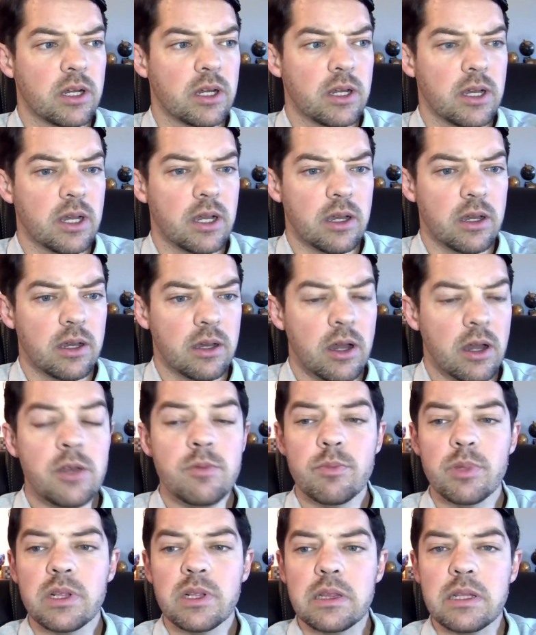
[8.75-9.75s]

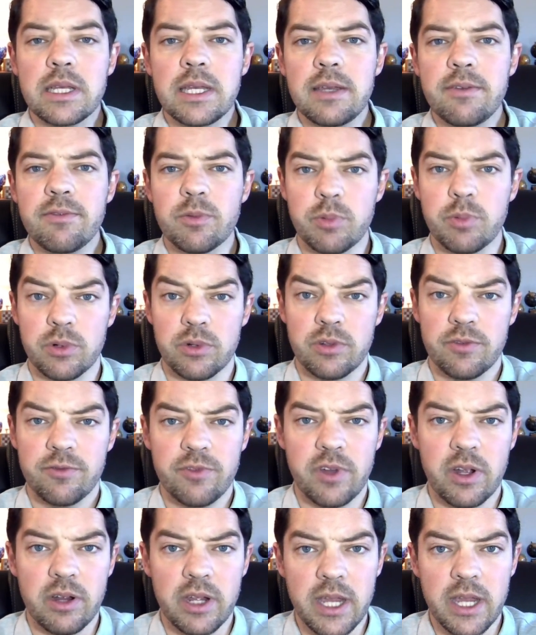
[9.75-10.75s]
Unbelievable
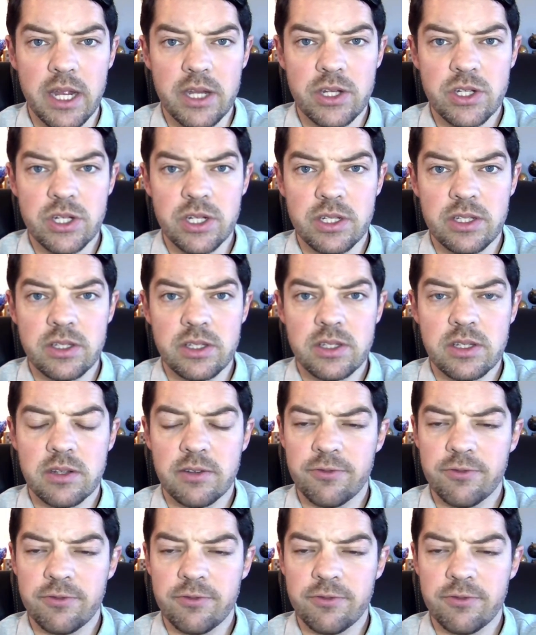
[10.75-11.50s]
variations,